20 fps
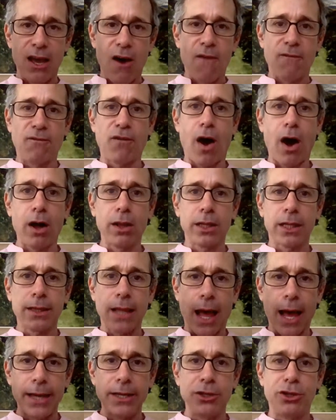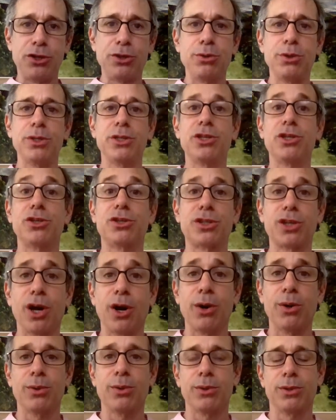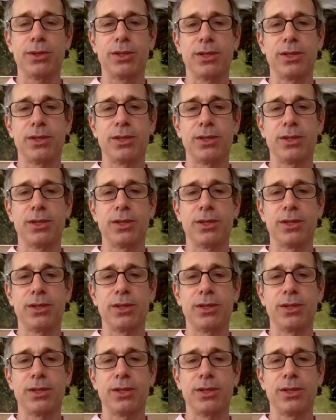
Fall in line. Do as you're told.